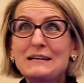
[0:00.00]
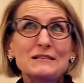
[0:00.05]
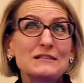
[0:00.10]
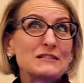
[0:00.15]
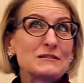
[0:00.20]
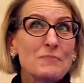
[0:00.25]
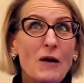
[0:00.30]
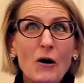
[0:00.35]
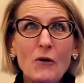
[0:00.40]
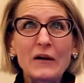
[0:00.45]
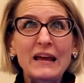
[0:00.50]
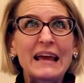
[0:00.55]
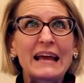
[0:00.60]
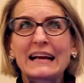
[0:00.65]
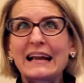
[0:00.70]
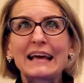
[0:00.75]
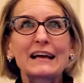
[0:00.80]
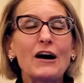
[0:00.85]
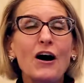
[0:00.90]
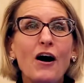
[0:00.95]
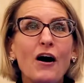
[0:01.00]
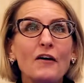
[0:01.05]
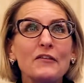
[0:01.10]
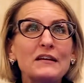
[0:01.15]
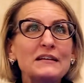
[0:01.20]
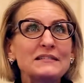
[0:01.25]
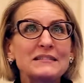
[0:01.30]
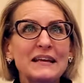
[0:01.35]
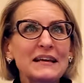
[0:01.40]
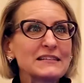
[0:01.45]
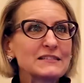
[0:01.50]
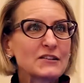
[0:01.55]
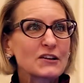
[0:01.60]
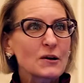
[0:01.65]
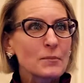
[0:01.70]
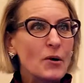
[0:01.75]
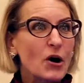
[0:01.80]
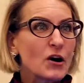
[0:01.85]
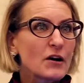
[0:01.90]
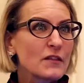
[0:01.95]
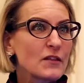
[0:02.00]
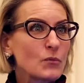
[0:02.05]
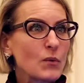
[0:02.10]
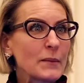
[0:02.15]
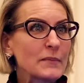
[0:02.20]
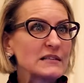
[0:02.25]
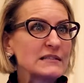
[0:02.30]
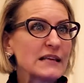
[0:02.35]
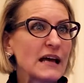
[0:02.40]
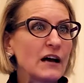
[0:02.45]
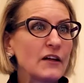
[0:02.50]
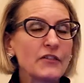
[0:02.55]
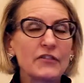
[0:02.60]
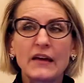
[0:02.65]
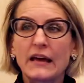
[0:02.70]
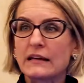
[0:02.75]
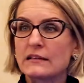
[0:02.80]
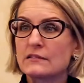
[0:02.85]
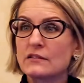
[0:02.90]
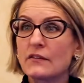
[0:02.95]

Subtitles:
smoking, like all these things that are part of the women's health thing.